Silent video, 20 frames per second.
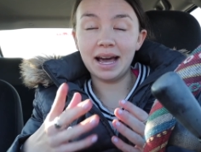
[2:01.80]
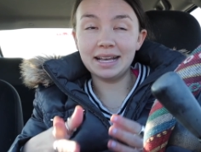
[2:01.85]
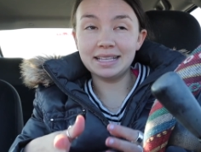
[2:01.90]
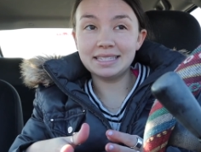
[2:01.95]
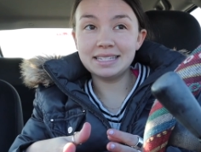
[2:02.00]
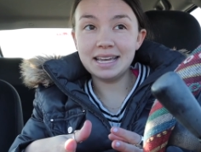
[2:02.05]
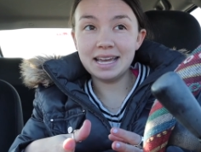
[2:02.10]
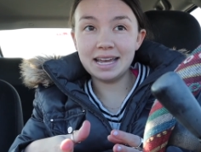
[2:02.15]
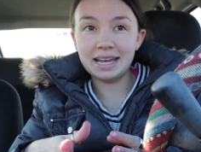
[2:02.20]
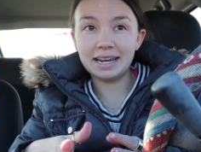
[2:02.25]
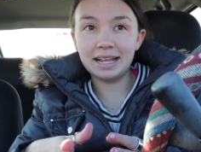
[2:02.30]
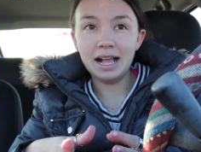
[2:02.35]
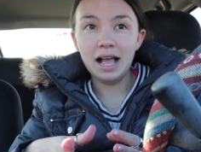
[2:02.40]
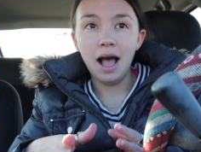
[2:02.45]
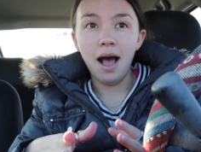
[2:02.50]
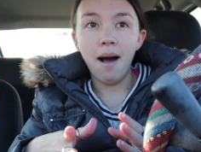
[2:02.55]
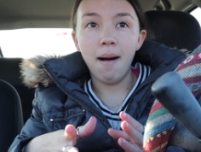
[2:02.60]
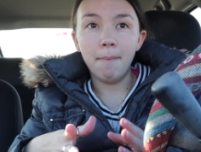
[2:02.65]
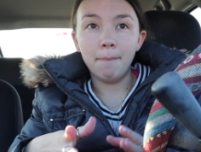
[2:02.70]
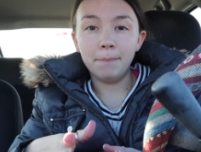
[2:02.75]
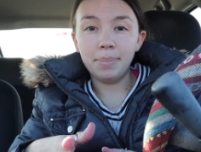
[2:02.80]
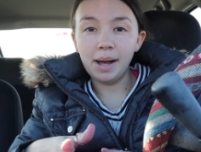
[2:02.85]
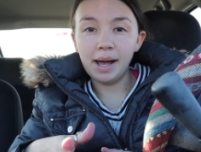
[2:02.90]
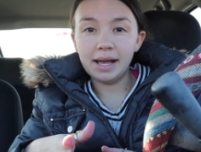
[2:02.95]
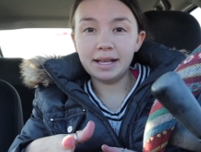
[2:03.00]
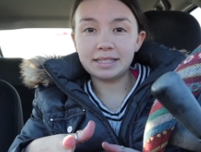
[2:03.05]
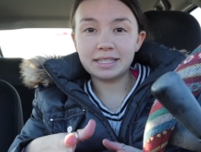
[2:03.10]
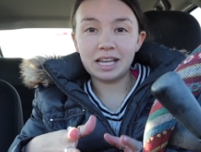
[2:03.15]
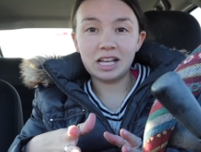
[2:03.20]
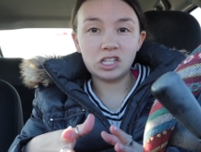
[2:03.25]
I did,
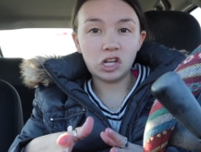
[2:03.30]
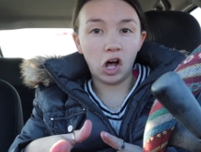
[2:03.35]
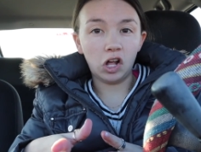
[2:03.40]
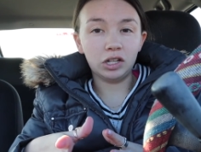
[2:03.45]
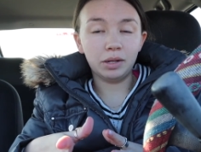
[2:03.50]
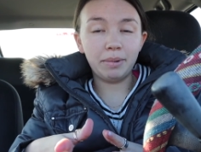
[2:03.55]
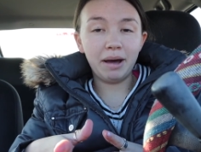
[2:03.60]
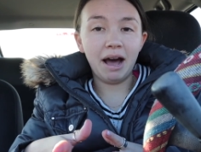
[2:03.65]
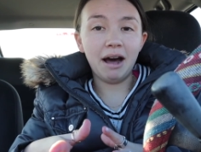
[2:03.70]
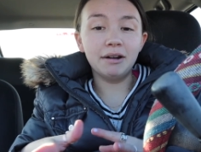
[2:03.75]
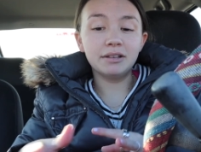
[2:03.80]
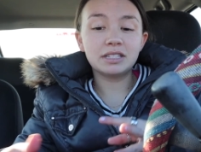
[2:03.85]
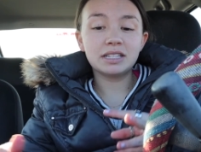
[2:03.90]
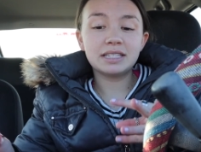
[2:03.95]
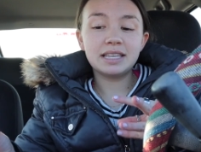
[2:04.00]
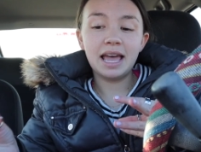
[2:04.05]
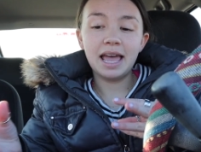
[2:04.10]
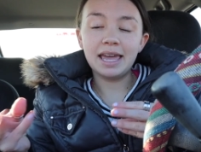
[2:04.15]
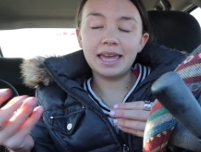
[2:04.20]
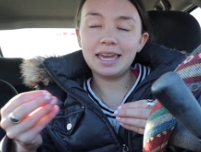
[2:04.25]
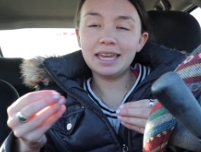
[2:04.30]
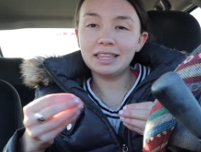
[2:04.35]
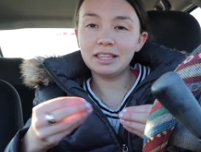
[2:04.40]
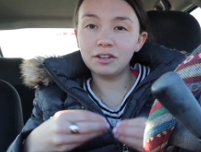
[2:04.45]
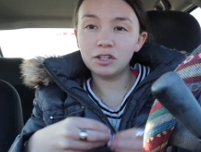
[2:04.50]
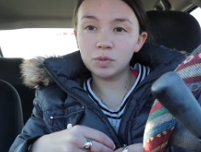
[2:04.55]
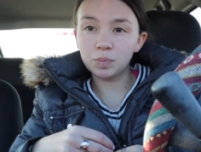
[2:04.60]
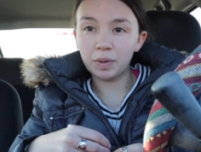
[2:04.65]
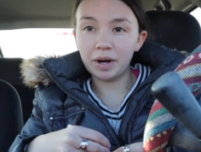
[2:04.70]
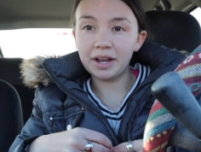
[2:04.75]
but it's all about taking
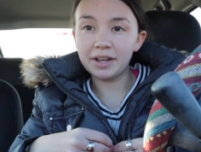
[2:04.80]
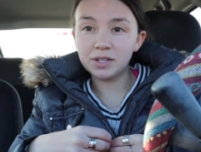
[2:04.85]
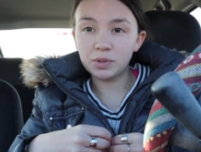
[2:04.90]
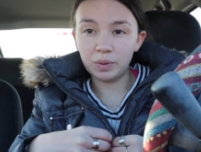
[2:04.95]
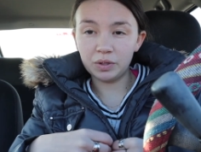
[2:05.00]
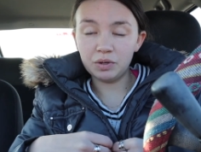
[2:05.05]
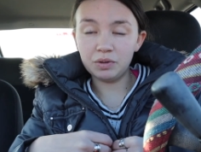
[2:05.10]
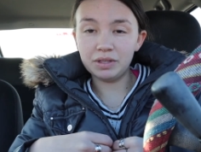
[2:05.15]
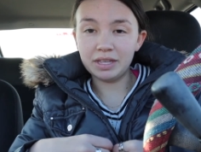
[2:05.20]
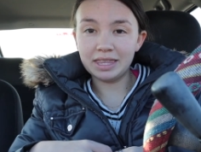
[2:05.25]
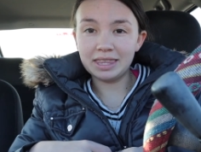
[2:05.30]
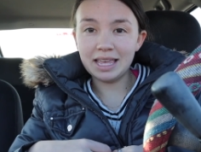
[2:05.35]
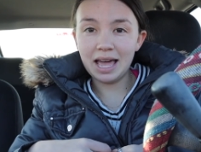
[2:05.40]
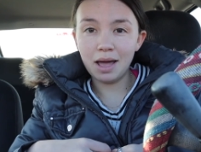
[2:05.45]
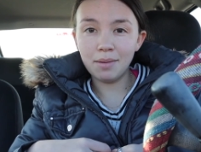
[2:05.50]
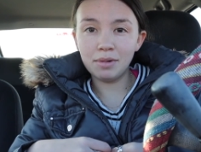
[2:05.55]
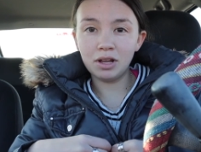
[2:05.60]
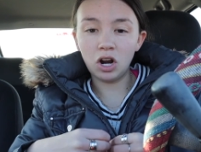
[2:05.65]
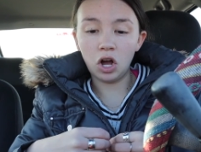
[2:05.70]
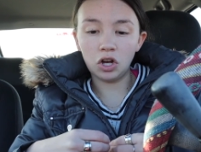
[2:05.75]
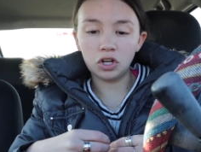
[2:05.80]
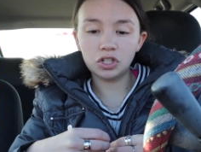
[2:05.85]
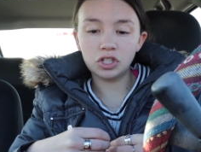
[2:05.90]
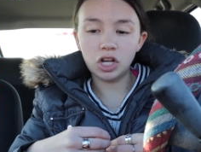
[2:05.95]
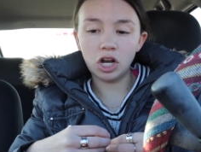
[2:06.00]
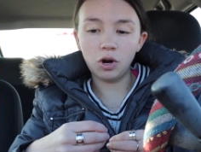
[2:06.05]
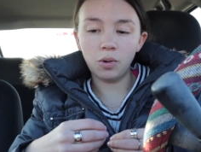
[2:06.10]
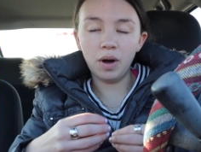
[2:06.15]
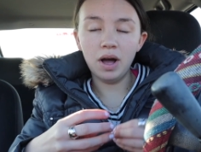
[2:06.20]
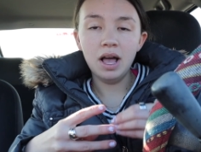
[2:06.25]
those breaks when you need them and
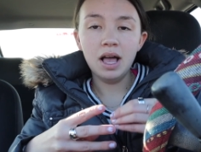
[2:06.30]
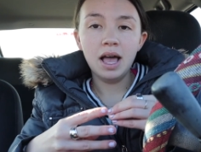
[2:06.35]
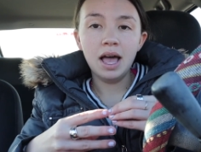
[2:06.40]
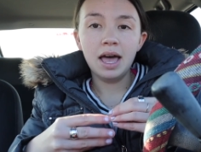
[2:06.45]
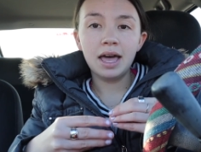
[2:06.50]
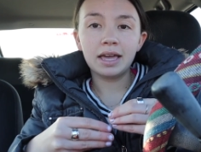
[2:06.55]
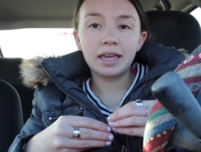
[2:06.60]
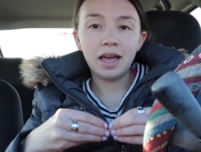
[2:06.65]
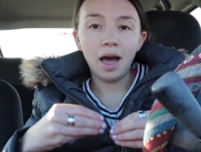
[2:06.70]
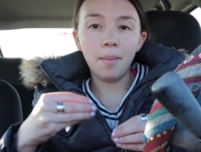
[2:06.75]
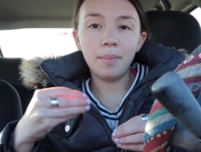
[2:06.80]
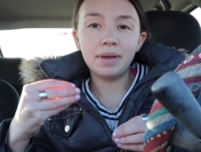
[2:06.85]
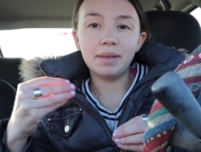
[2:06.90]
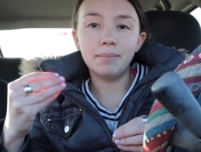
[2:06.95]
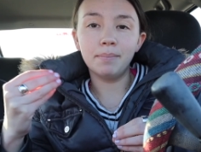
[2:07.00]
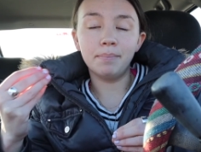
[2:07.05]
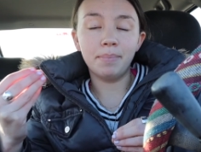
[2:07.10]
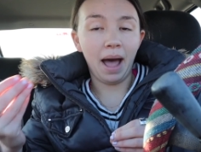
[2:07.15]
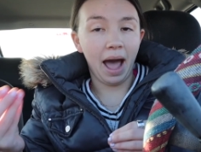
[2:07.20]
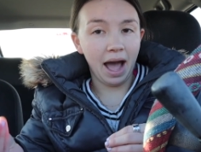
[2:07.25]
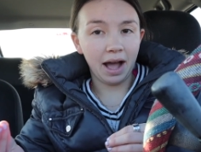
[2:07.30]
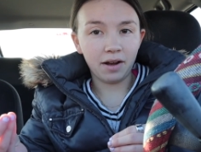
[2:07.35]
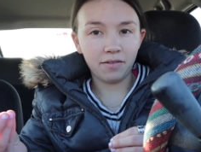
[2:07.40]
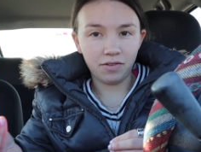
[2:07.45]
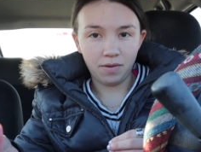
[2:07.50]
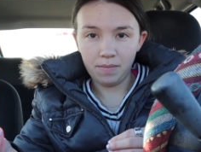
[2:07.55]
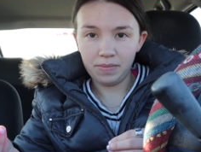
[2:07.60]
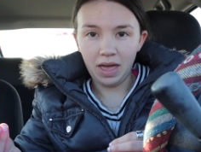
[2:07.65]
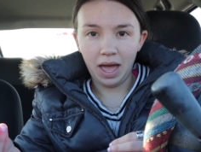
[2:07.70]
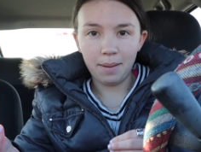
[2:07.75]
also coming back
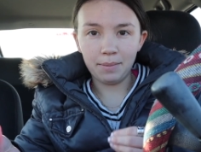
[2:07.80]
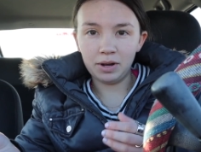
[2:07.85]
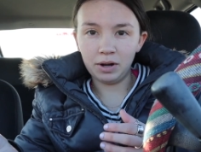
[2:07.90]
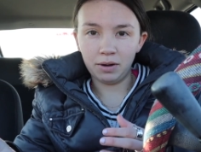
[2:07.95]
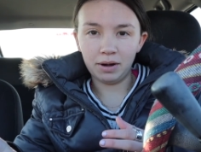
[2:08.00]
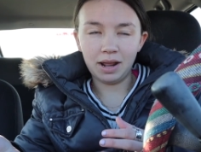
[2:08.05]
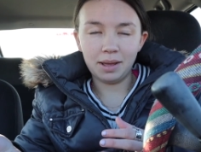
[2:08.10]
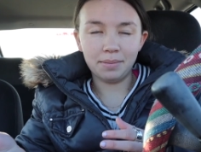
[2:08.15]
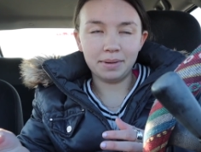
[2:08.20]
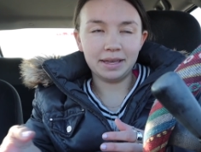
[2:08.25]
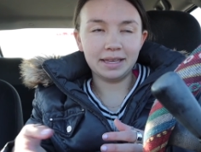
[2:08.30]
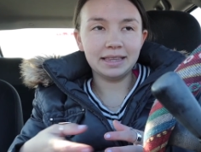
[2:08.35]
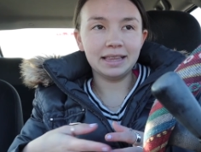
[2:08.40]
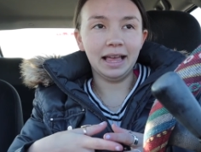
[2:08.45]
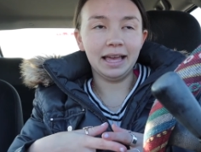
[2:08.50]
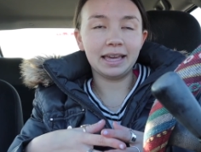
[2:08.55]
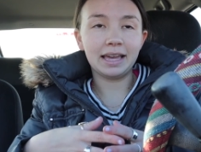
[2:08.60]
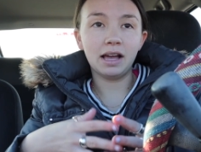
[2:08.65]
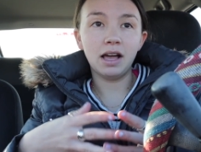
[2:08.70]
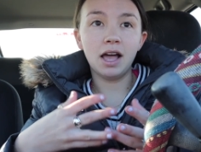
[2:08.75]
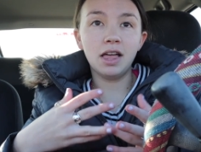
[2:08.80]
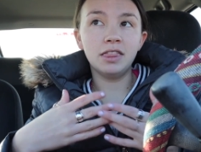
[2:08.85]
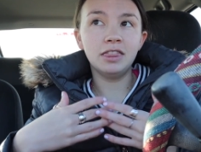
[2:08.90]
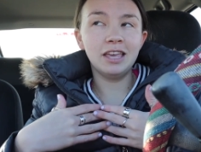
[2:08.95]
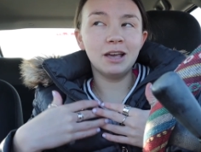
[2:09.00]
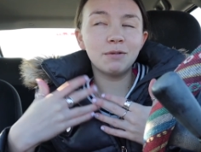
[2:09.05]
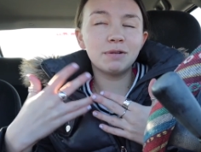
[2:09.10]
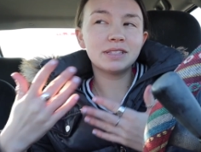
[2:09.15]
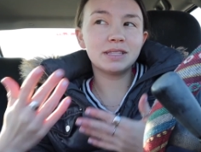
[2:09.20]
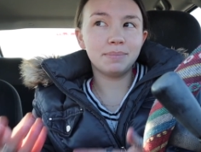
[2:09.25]
from them. You know what I mean? Like
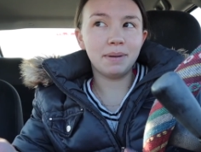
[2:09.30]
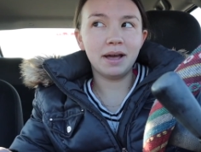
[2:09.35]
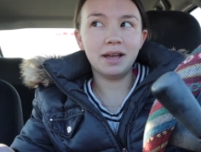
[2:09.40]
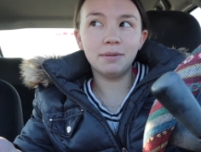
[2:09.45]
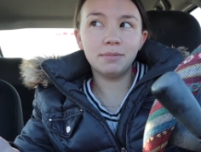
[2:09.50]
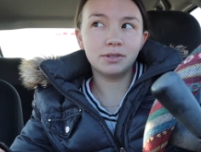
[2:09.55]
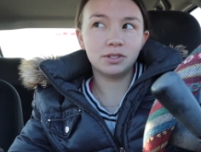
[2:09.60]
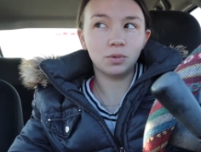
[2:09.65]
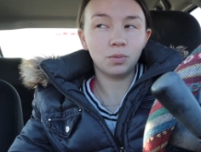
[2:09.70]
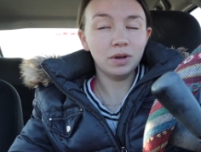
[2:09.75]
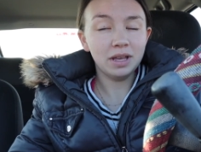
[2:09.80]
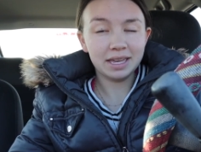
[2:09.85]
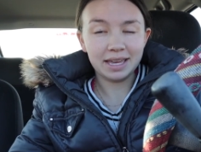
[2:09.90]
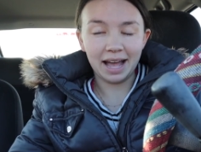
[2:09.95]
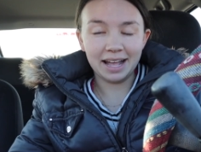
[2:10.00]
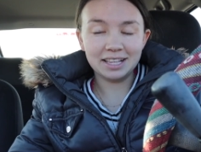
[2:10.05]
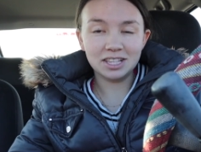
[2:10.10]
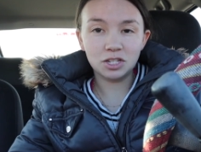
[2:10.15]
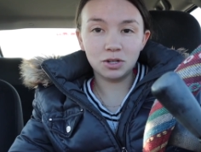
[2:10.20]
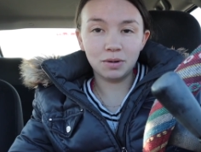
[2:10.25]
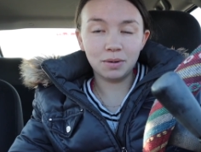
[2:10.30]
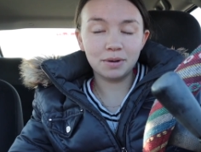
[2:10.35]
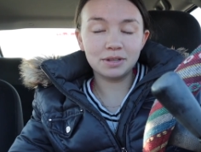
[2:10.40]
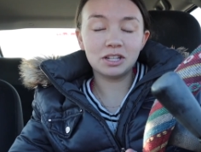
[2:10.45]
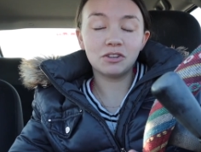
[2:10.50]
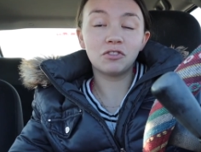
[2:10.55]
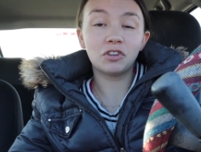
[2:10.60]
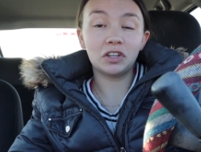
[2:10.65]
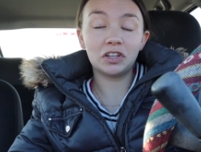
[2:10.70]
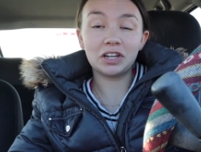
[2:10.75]
it was the it was the weekend, so it
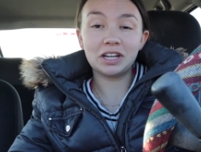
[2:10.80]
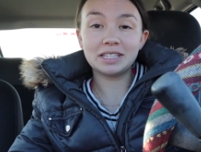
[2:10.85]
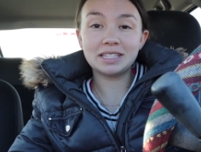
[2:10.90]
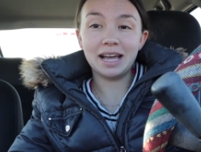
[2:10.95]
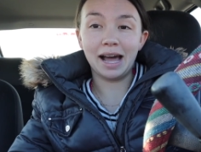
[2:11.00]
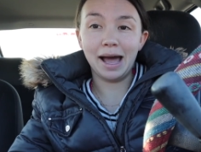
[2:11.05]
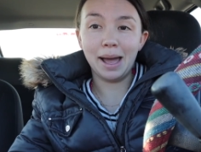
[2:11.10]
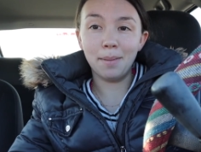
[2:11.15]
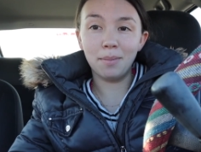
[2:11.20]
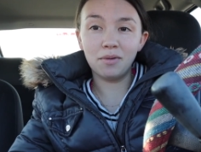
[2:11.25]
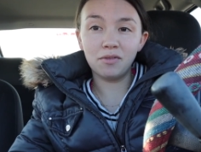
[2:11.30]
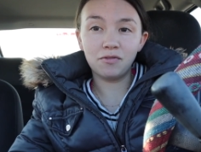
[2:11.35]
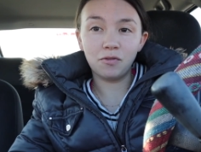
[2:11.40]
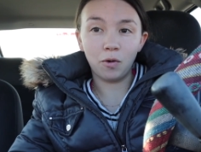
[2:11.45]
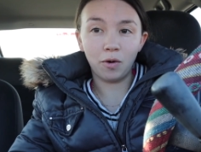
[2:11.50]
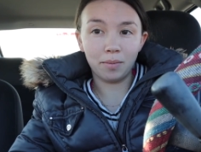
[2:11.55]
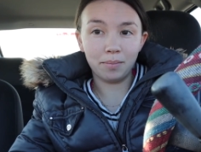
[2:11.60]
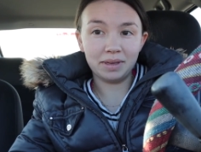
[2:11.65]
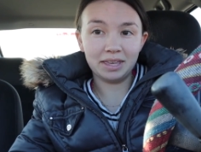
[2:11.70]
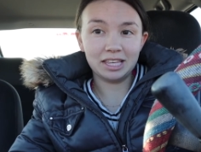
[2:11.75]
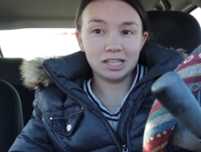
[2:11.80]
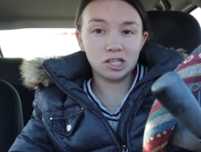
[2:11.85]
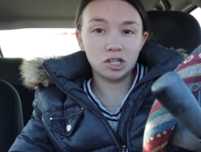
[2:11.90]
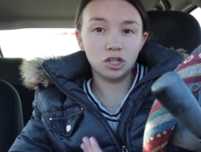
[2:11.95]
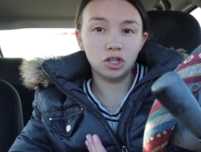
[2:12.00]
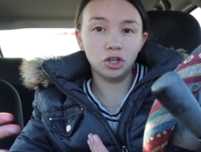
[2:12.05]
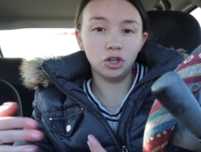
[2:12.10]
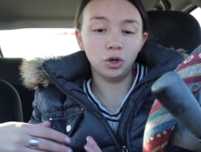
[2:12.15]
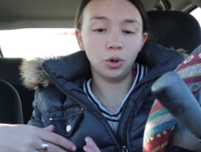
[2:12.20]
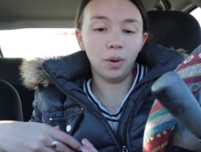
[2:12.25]
was a really good time for me
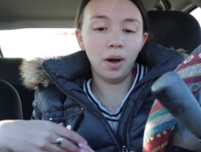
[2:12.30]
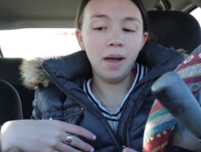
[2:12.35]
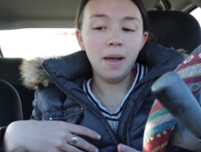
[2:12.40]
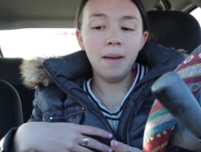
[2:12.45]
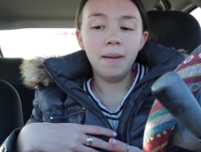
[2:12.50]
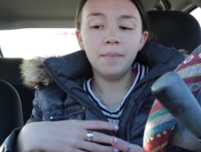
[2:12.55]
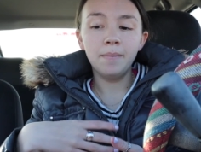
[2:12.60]
to